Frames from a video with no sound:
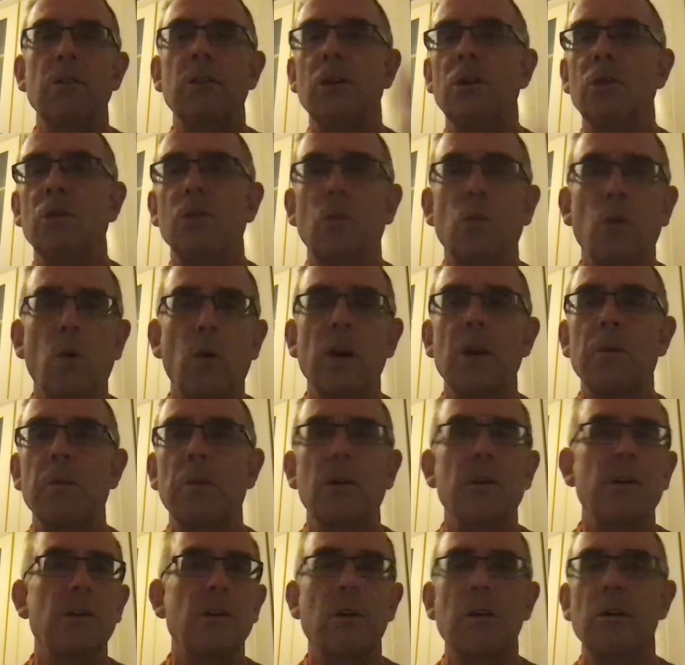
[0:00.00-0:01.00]
don't worry
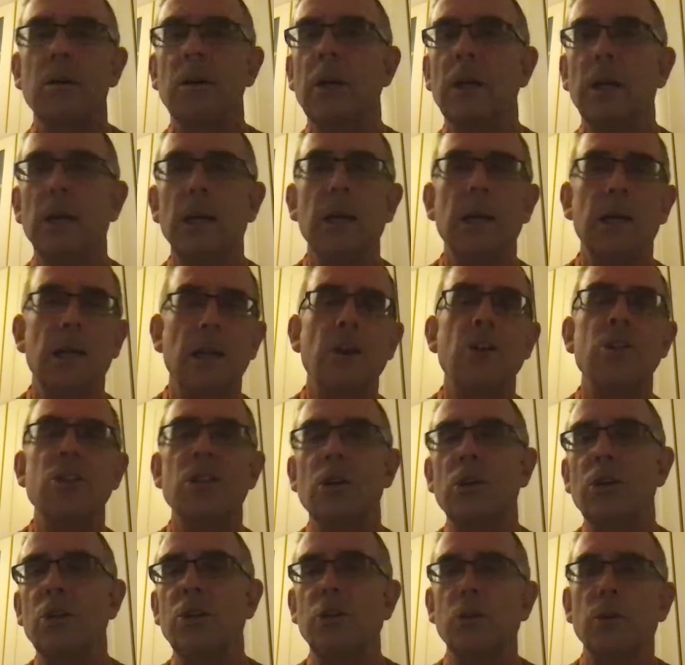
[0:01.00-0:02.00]
about it, or here's
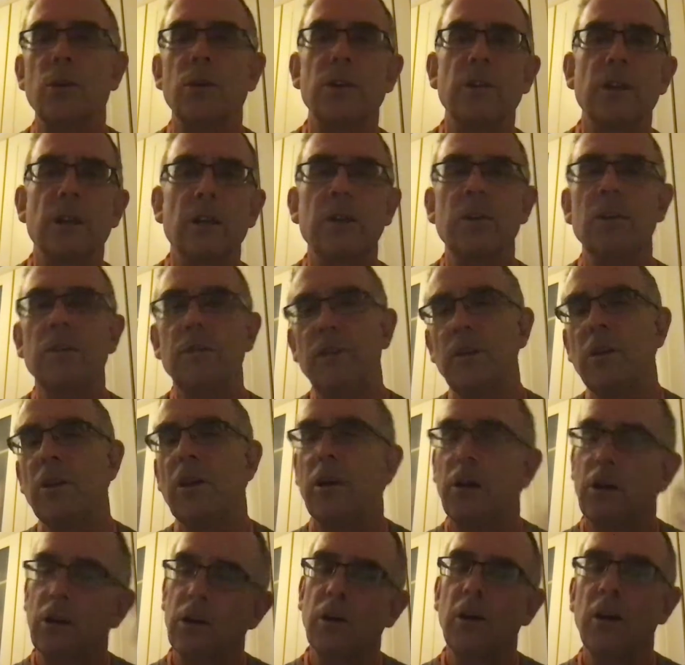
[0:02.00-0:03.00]
how you do it, and you feel,
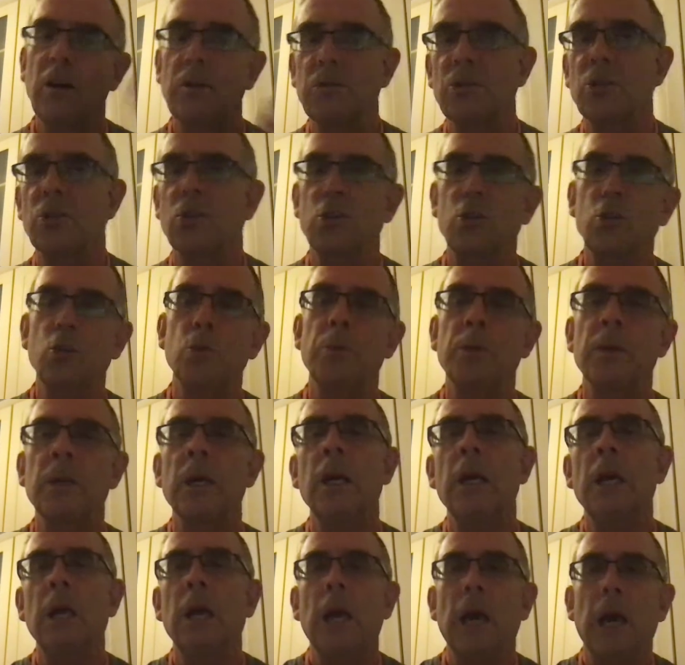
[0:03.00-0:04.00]
oh, I'm so stupid,
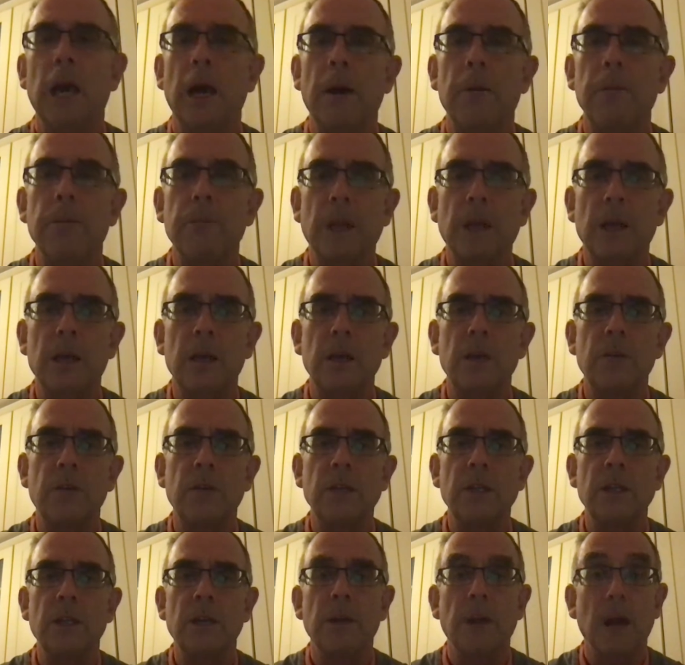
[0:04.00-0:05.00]
that kind of
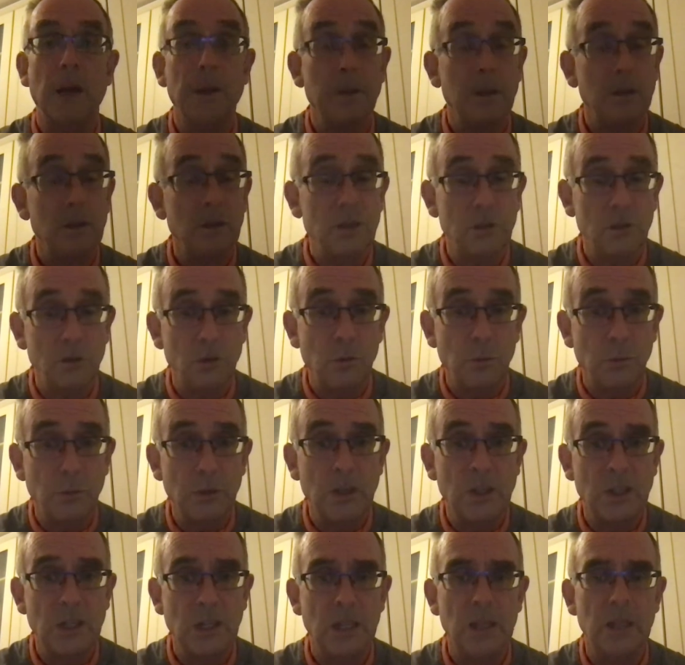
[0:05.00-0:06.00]
idea. And I do
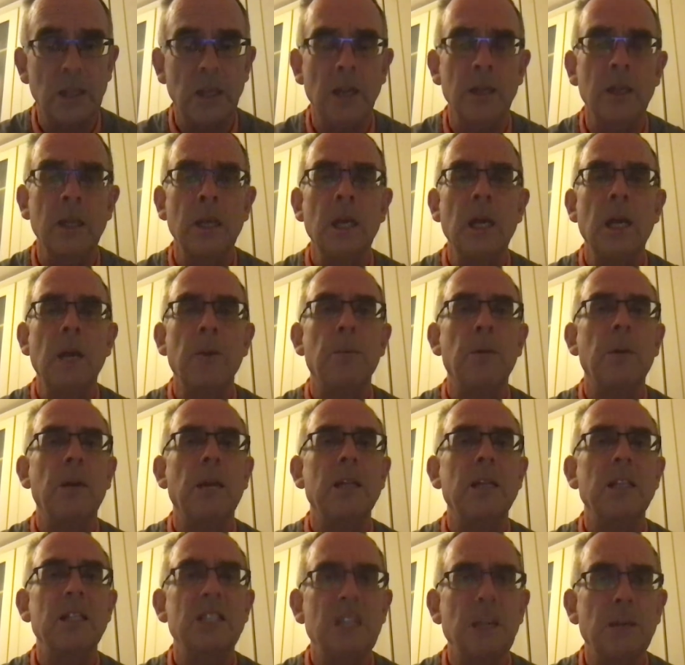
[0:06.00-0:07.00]
appreciate that, but
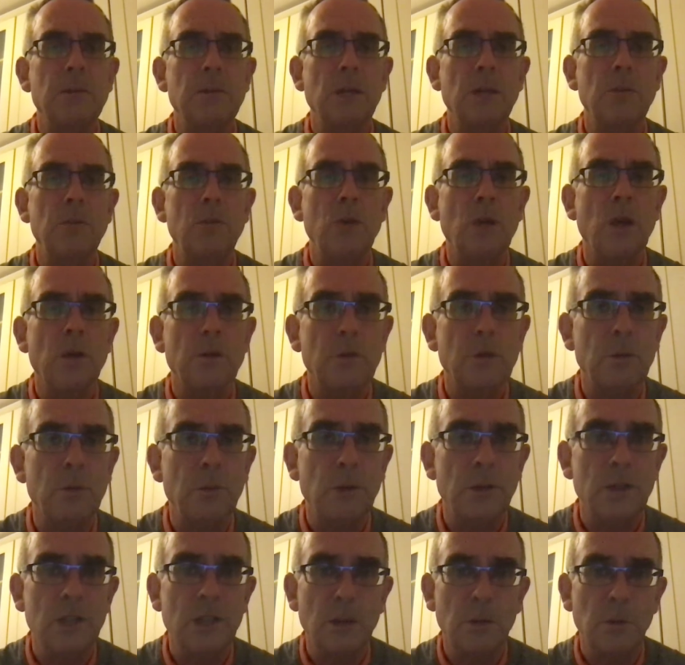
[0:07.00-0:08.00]
at the same time you have to
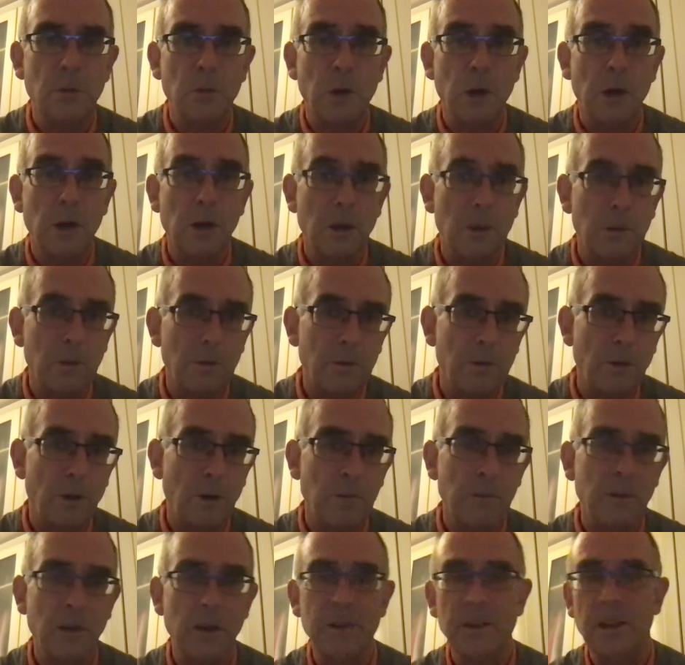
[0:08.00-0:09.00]
appreciate where I'm coming
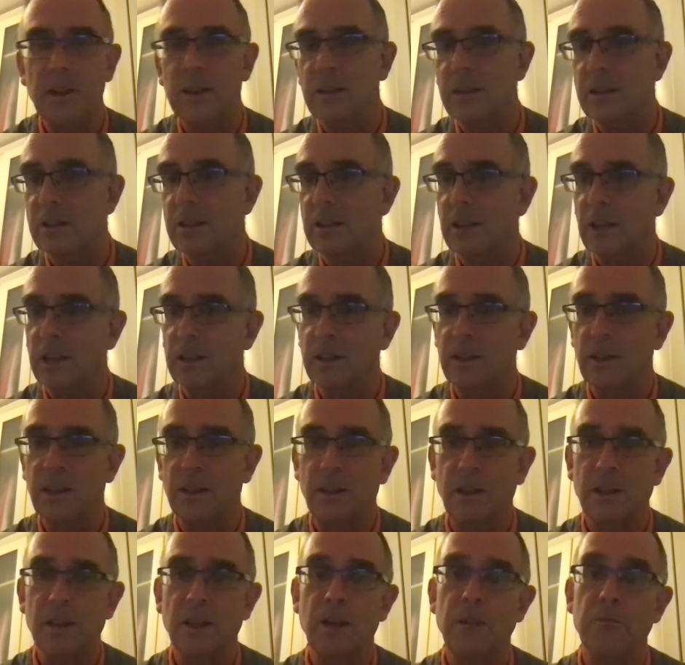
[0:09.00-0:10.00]
from, and
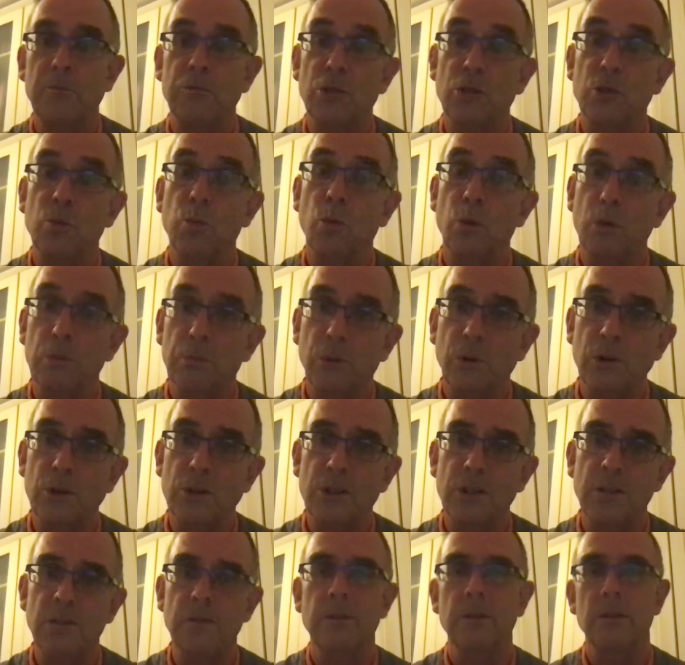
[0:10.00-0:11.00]
that I'm just one
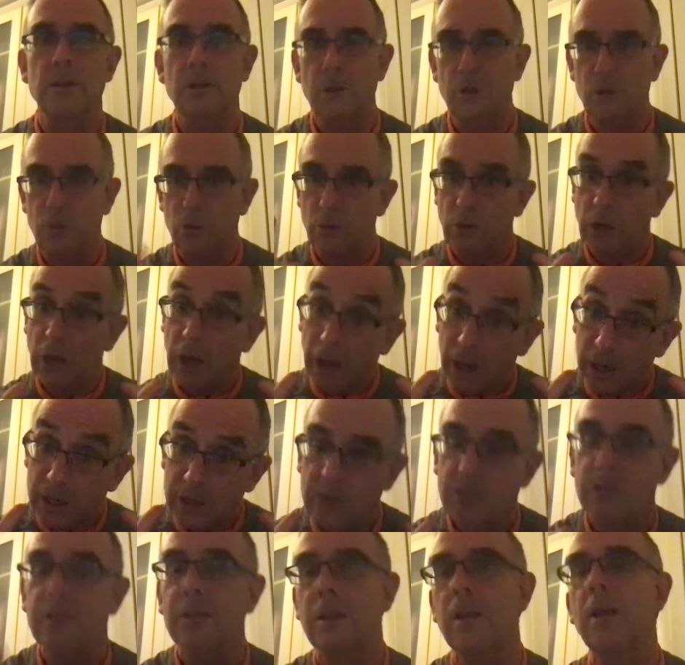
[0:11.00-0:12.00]
person, 2
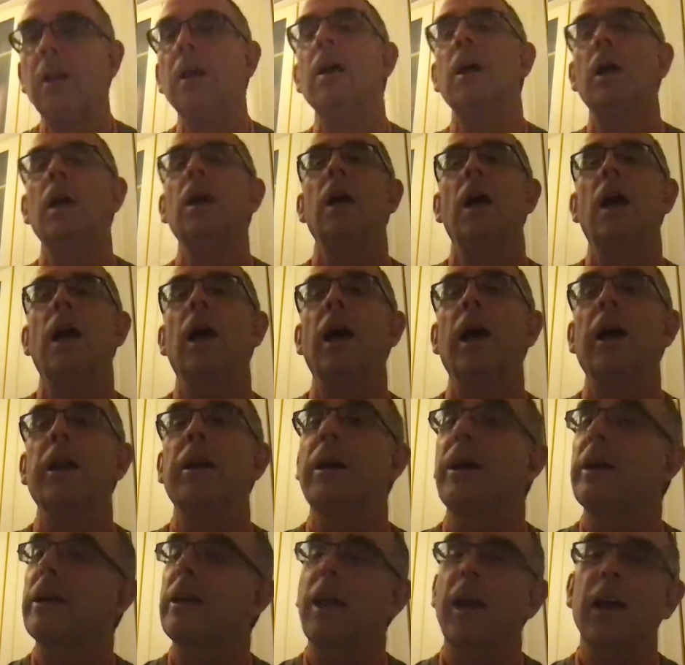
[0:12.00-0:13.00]
hands,
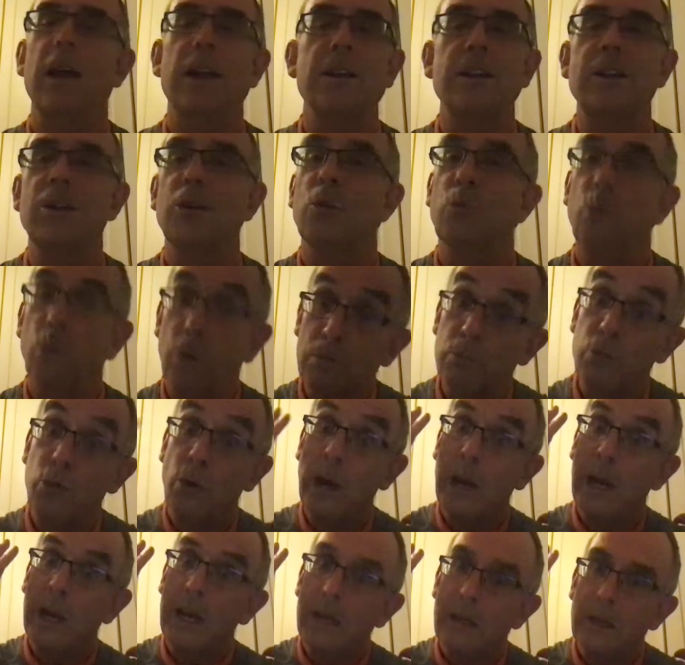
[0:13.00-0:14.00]
I can't, one
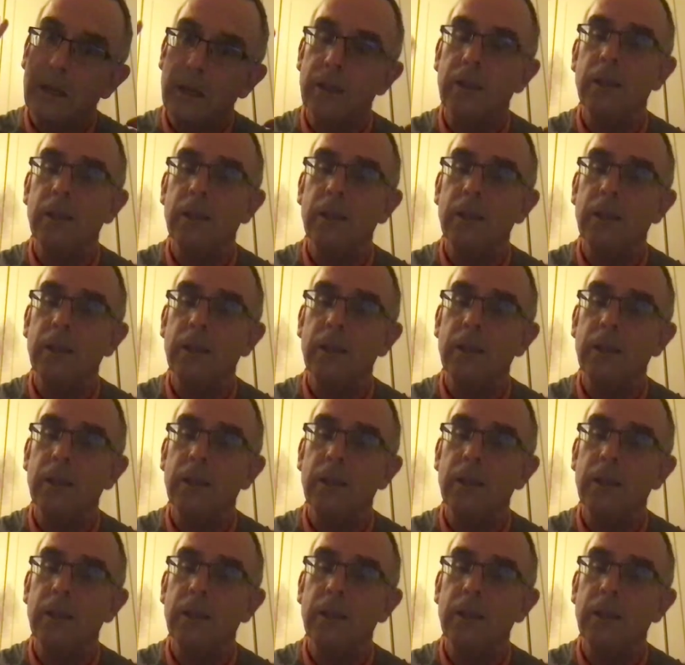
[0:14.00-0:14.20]
brain,